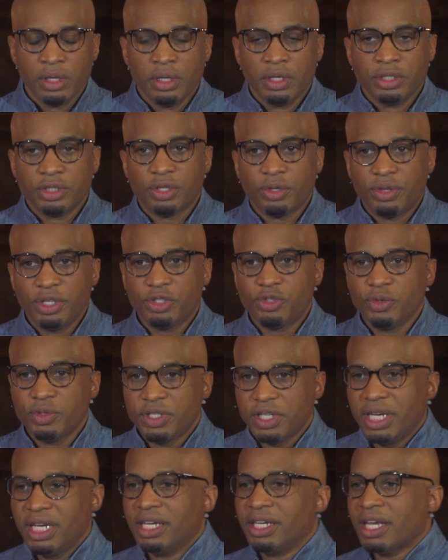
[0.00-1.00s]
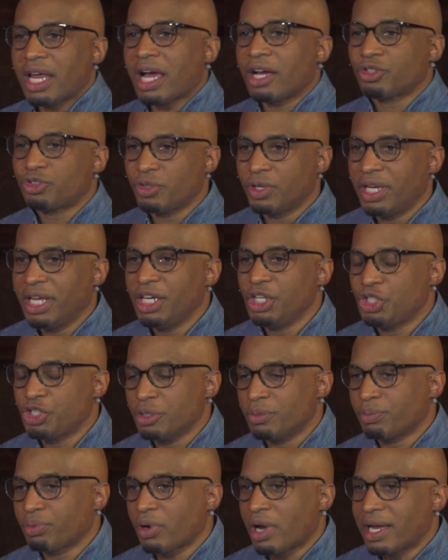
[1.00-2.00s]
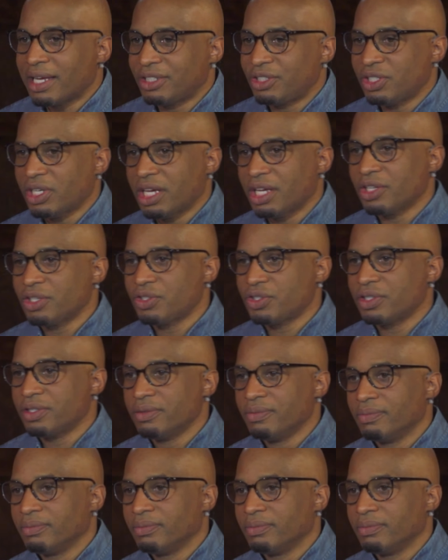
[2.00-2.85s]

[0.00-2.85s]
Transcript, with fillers: So this was an indoctrination process